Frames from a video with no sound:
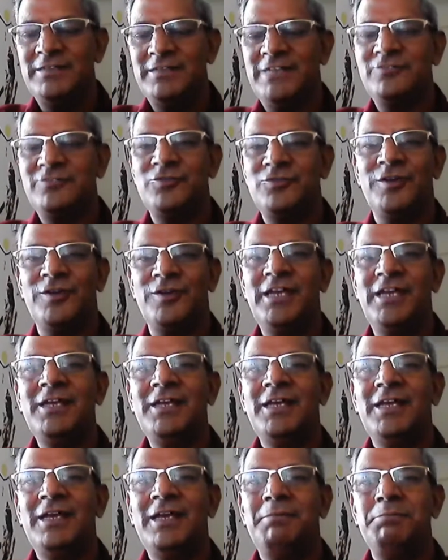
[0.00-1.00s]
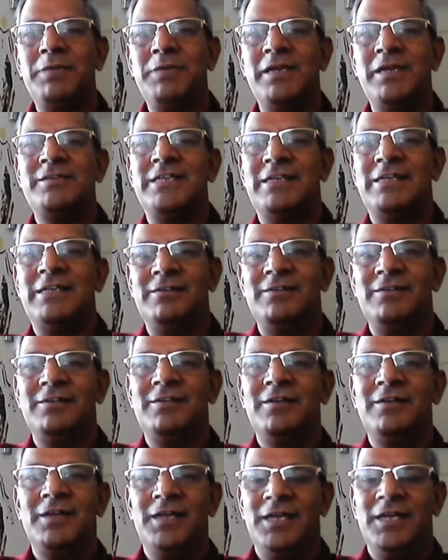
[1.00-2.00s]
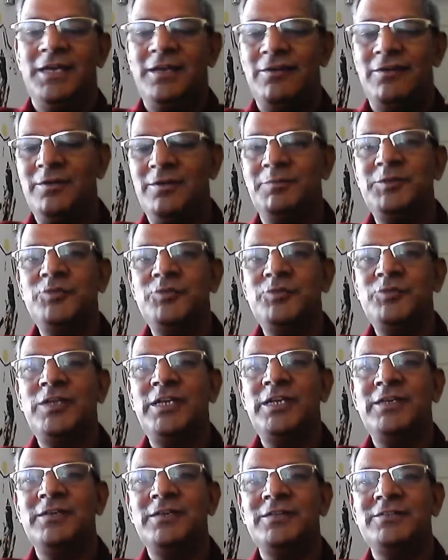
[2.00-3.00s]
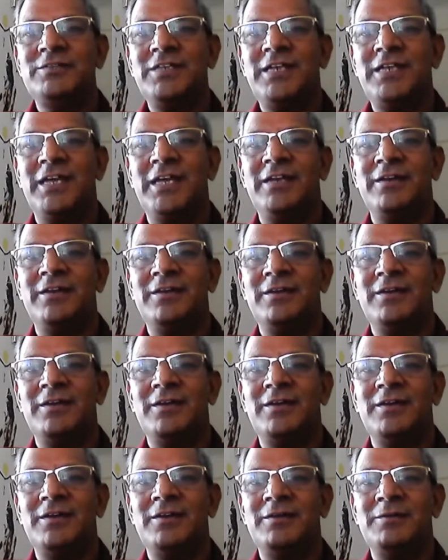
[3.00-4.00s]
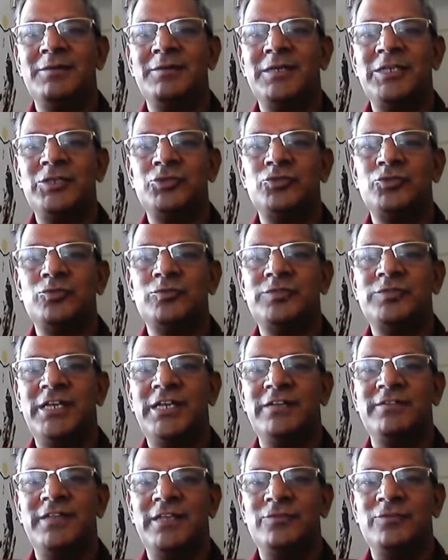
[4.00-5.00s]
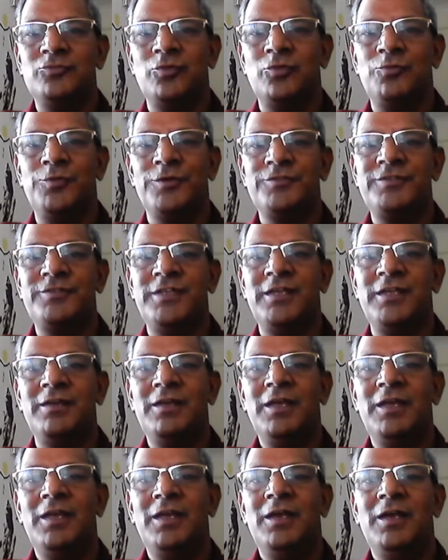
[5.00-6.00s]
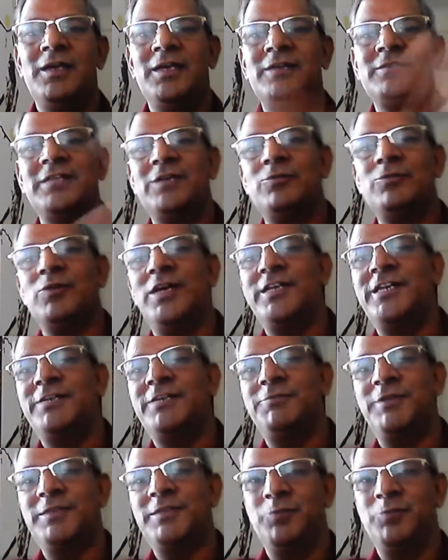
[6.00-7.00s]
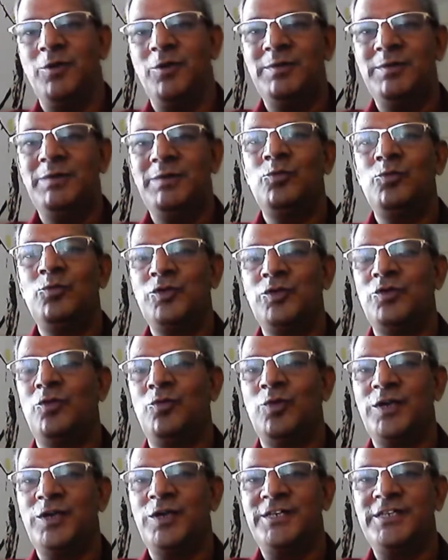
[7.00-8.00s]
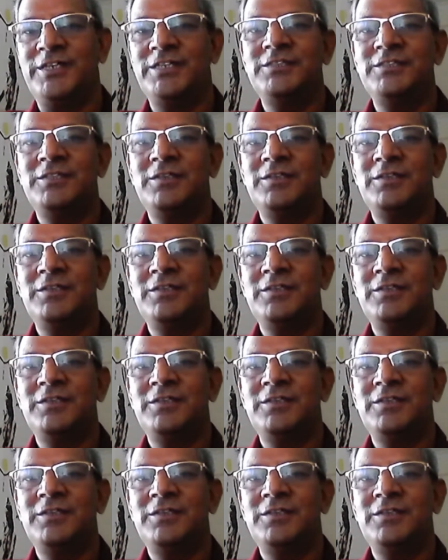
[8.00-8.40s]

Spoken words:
That's not a big deal. Now coming to the second issue, second thing. So first thing is that we identify the problem. We know what it is.